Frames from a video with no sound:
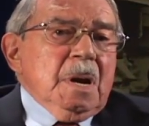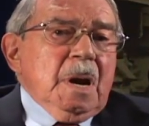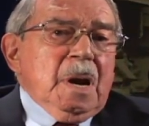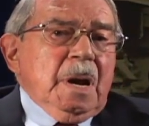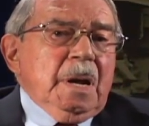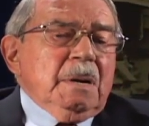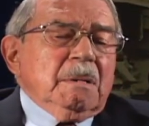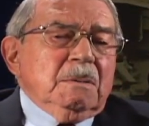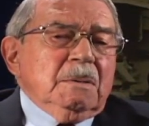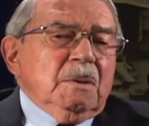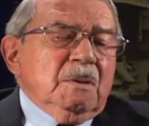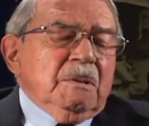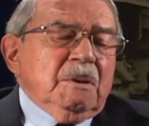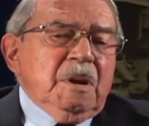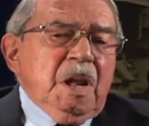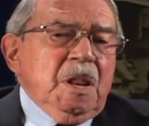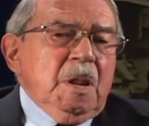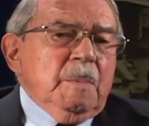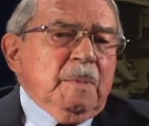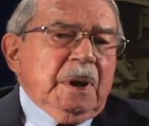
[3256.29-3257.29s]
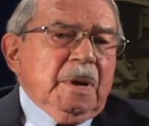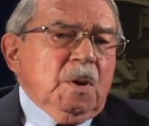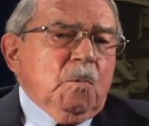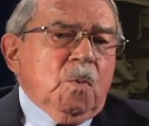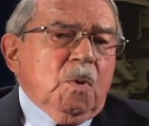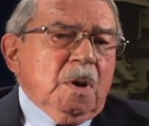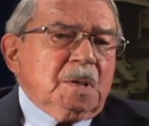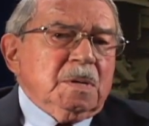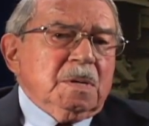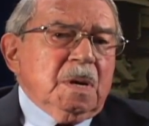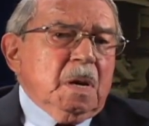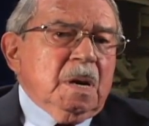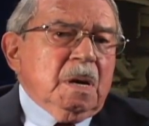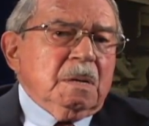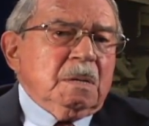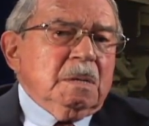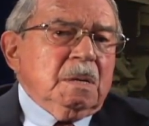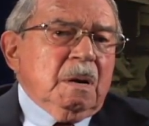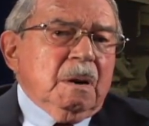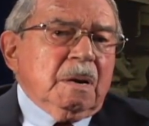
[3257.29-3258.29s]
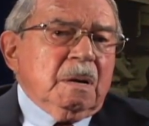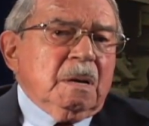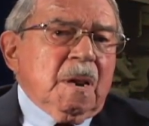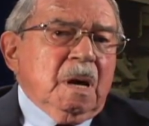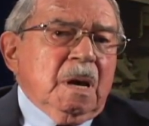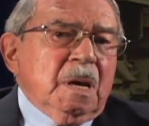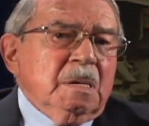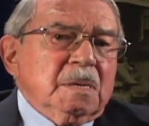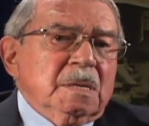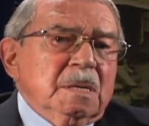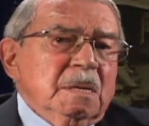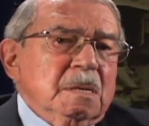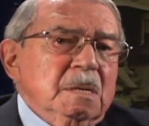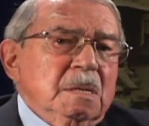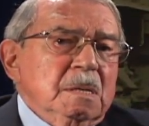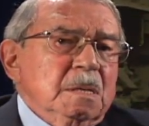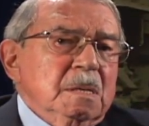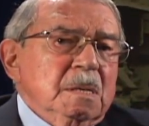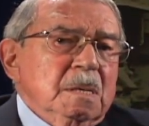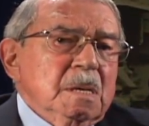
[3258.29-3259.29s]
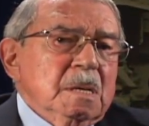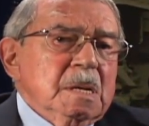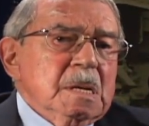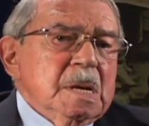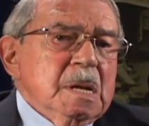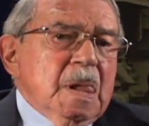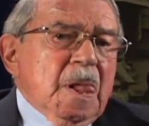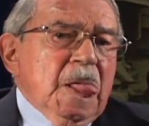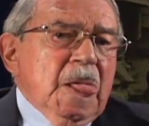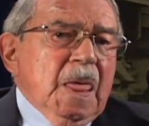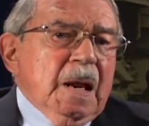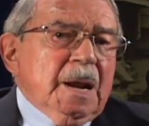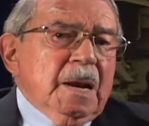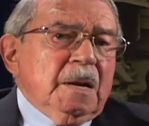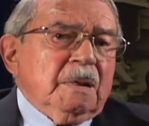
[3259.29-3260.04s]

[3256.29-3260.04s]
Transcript: I don't know that anybody washed out in okay. my class. I